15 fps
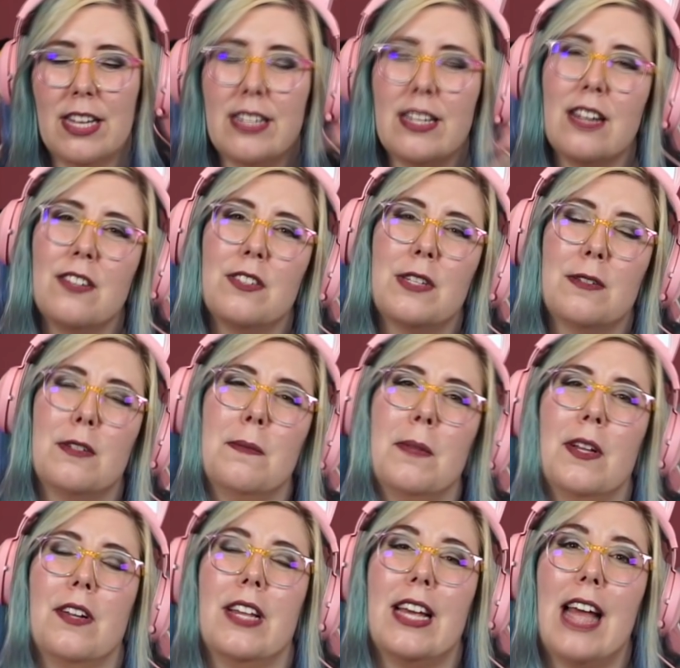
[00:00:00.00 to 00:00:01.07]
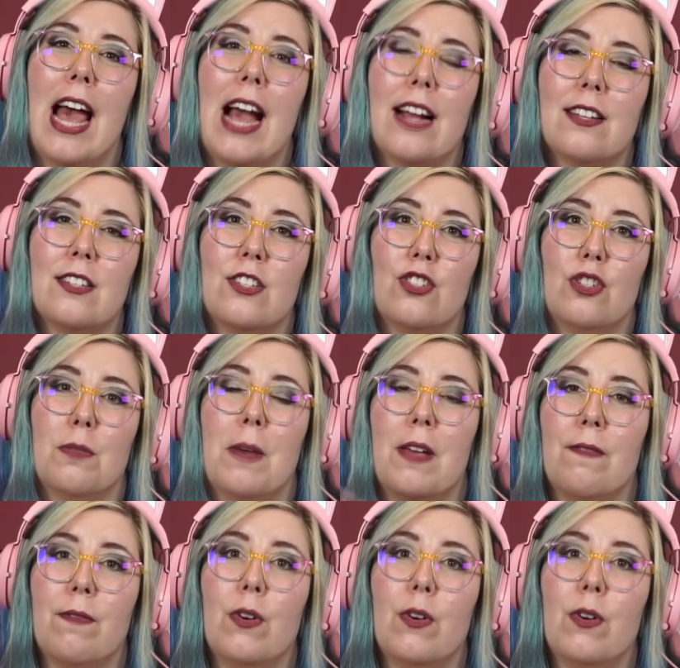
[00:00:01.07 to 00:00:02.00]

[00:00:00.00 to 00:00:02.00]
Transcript: Link down in the description below to get access to my